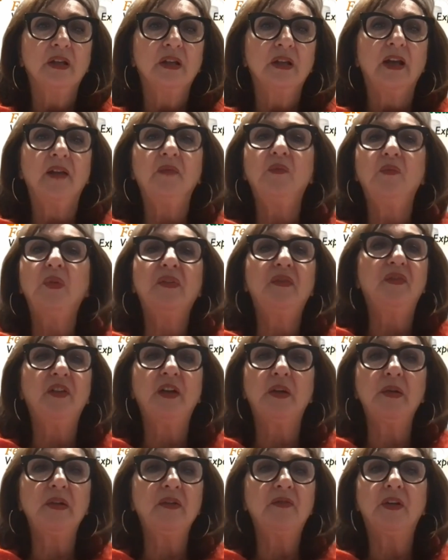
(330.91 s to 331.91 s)
and we're
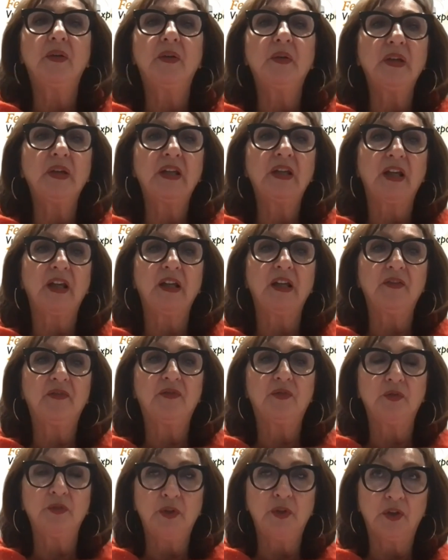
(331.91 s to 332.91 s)
very, very
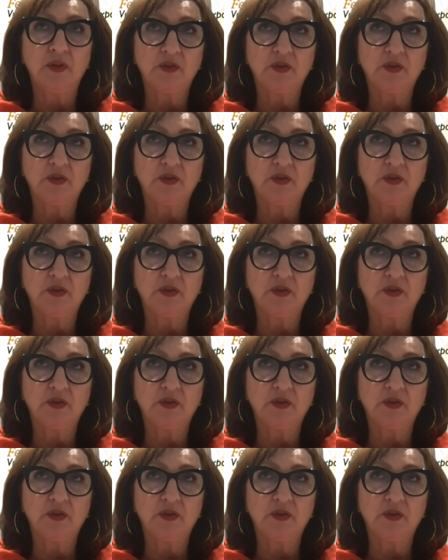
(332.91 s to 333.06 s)
careful not